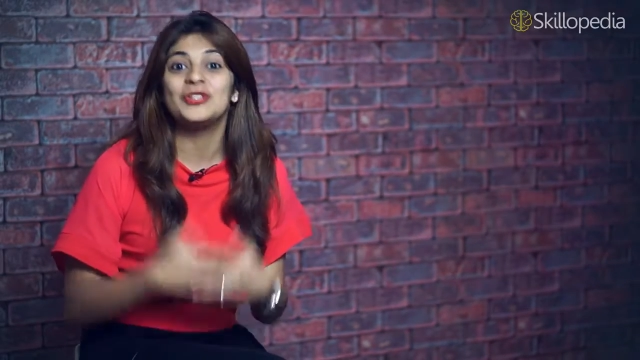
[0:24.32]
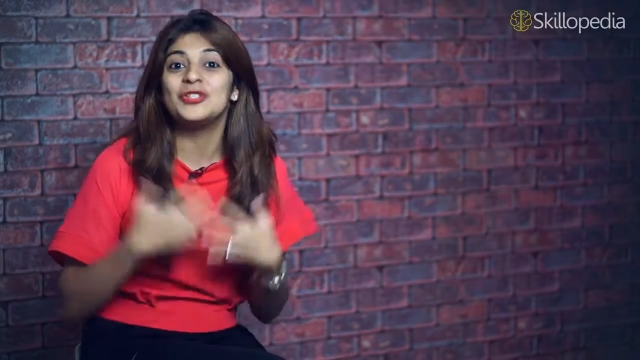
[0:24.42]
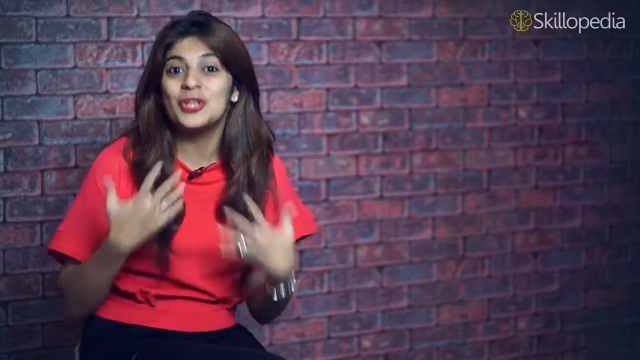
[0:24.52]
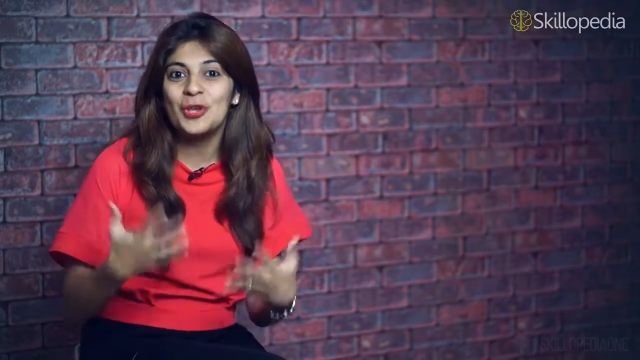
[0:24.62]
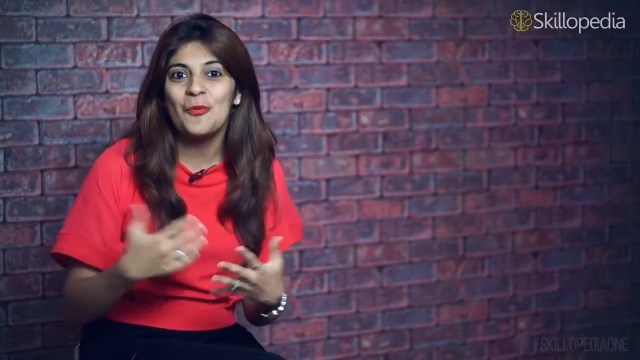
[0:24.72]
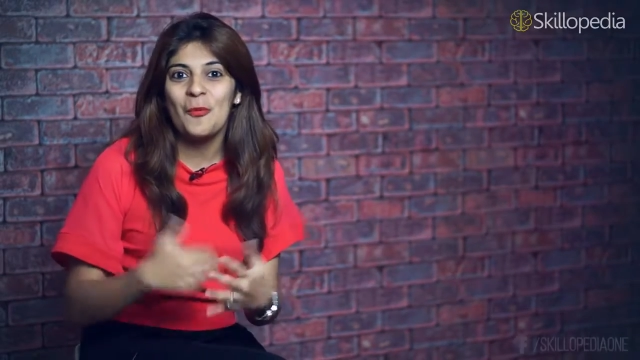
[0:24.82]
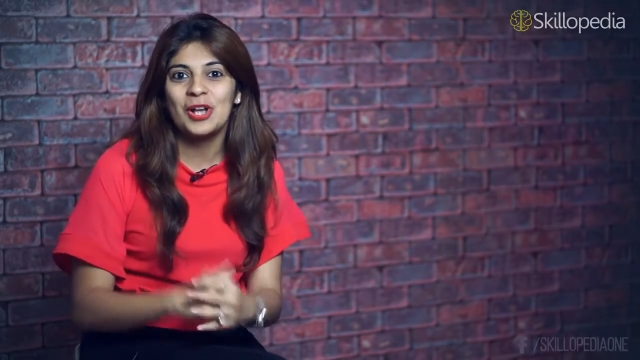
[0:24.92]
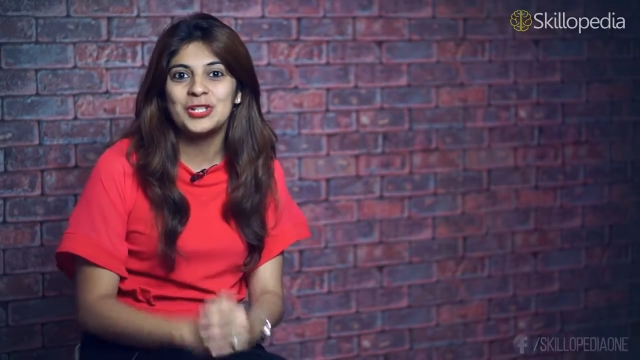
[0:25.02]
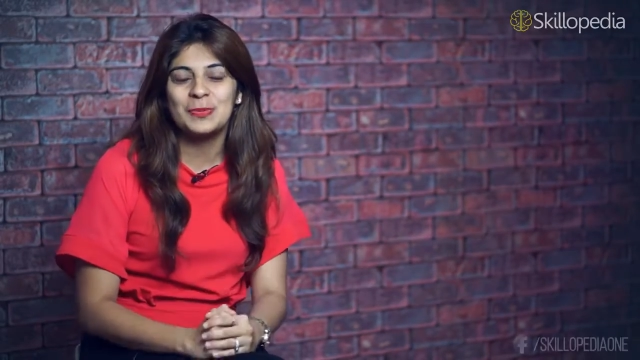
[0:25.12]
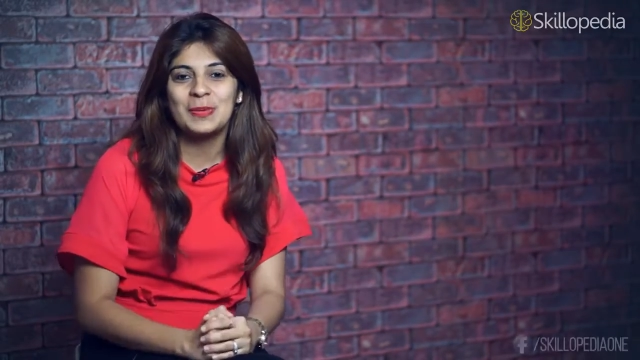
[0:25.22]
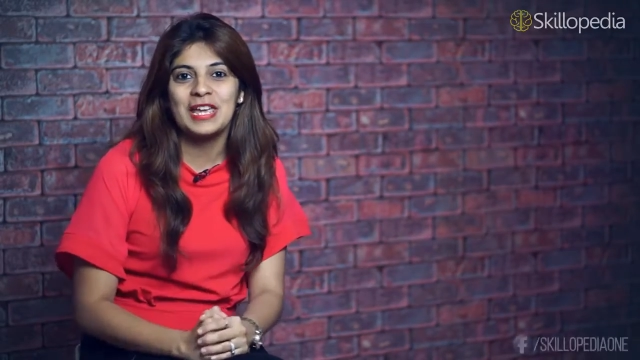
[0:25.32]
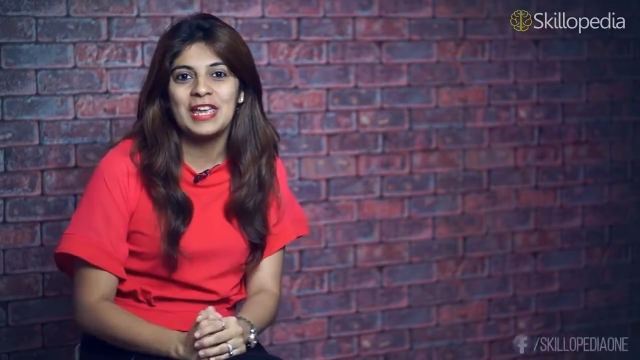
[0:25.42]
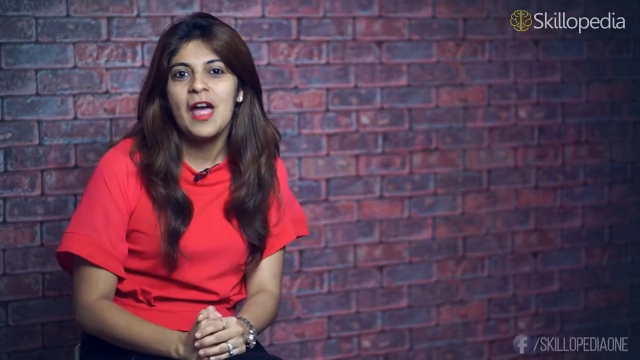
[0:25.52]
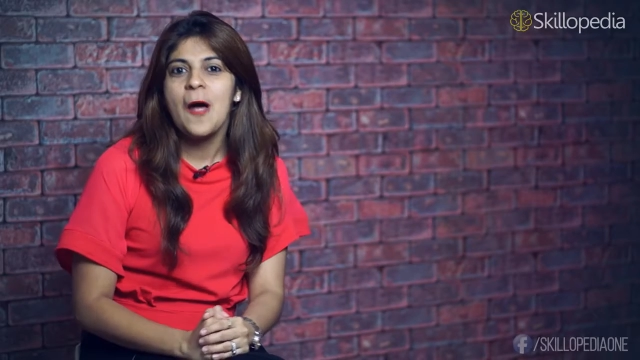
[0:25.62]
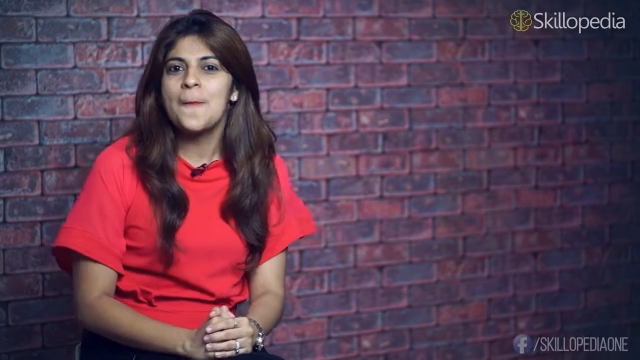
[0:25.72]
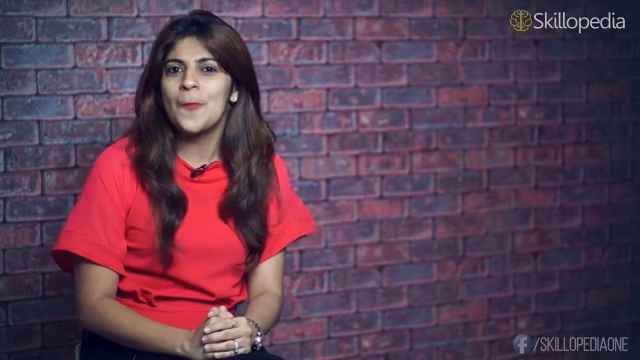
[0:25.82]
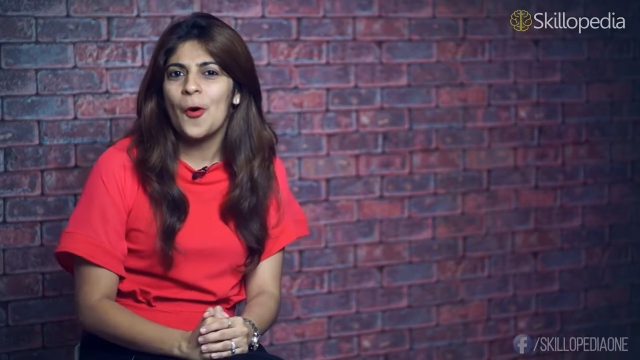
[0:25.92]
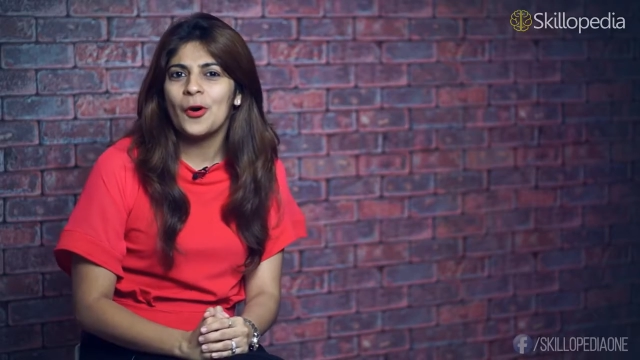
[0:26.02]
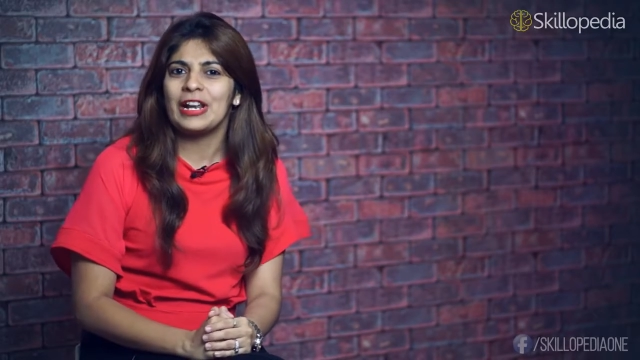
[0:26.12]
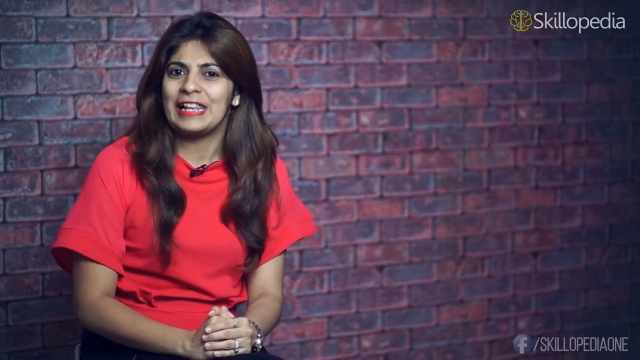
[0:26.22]
Do you want to be
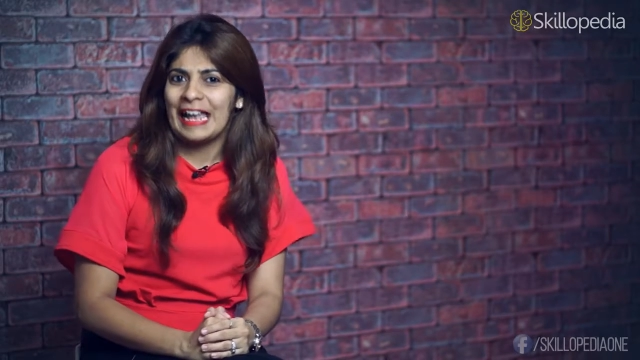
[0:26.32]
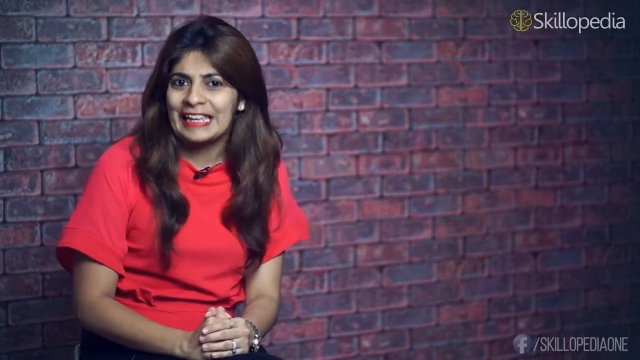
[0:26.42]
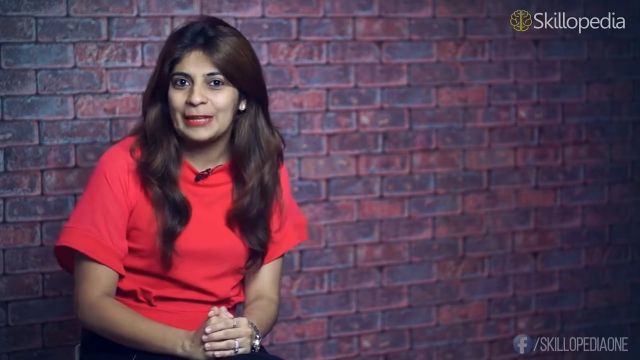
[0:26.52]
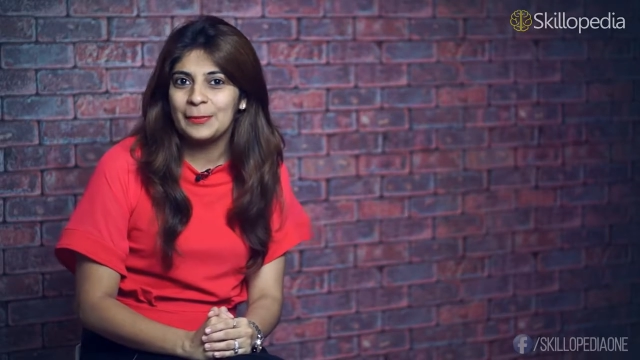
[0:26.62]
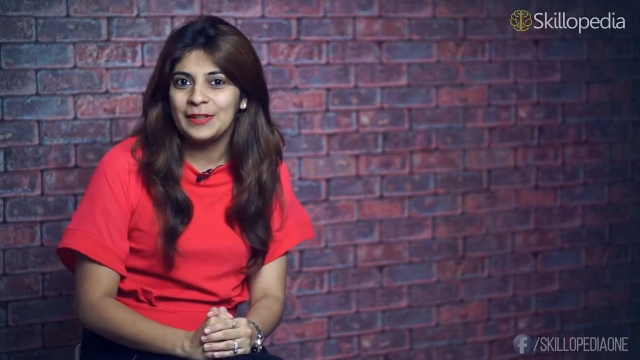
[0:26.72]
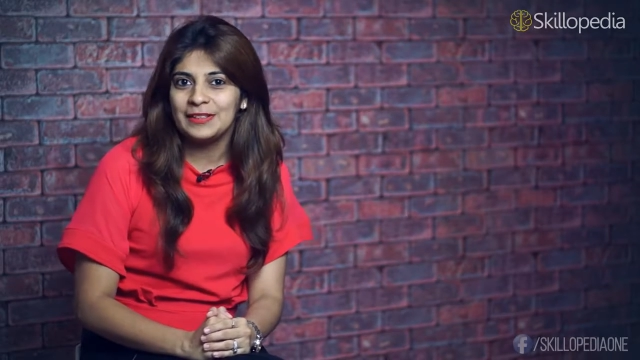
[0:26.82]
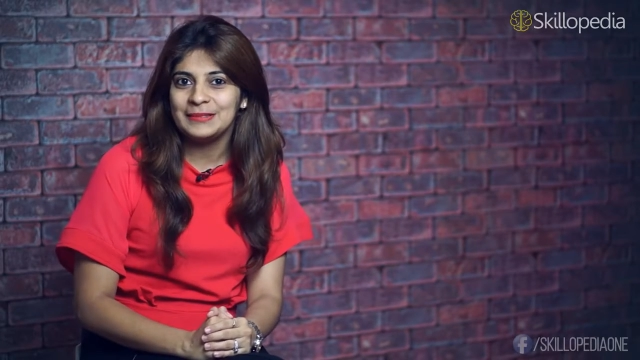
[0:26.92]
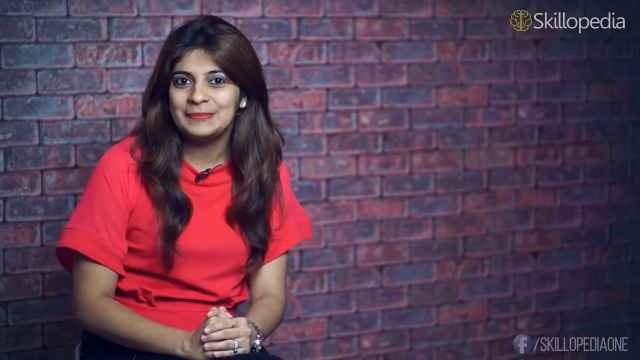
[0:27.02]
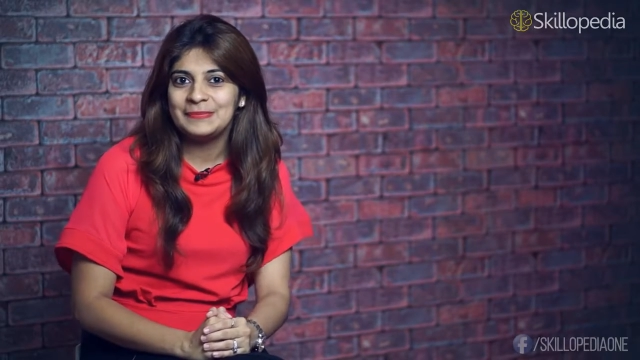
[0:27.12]
more likable?